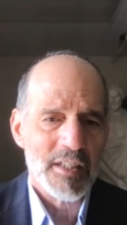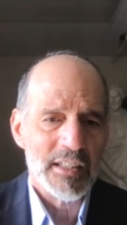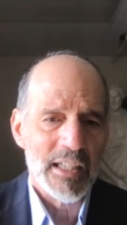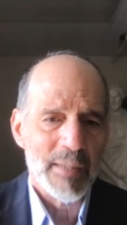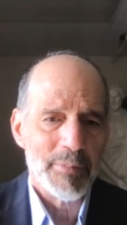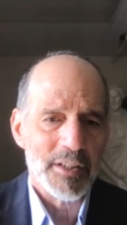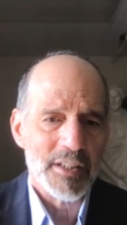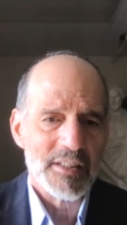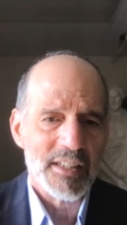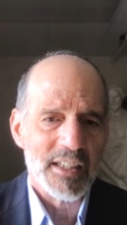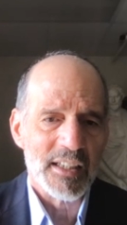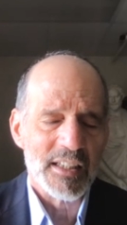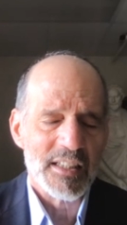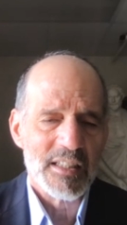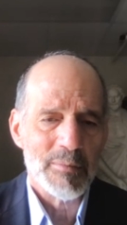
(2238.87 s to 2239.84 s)
and Lepidus
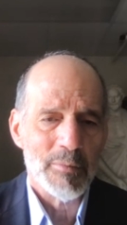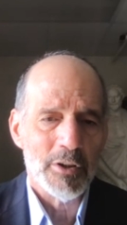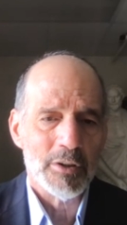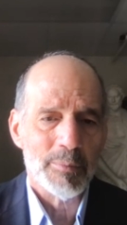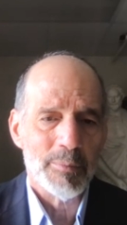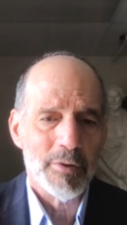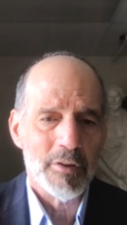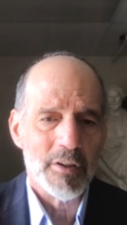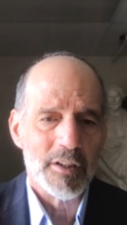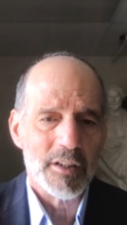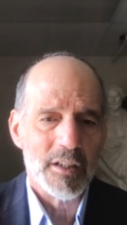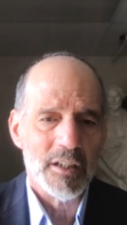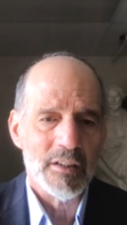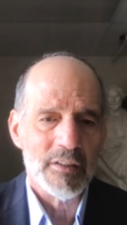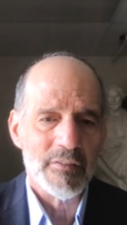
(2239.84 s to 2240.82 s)
getting a small
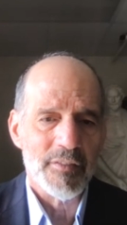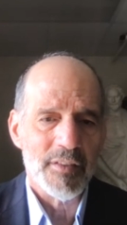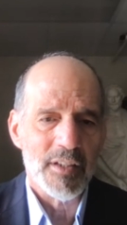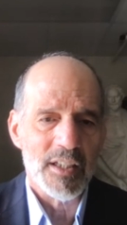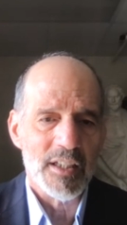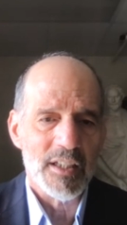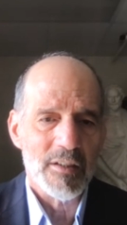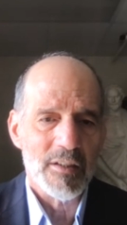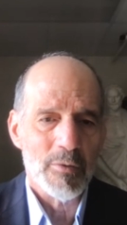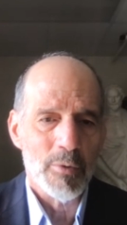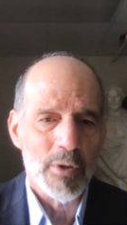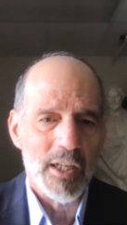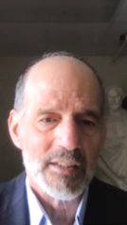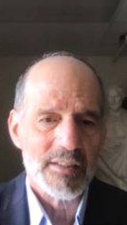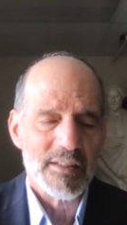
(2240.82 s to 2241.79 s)
part of the
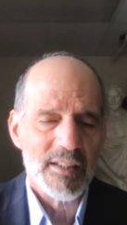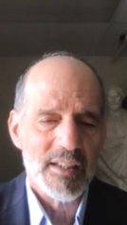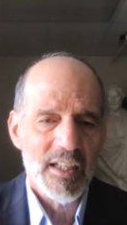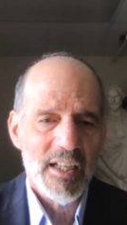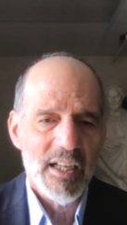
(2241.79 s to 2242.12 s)
west.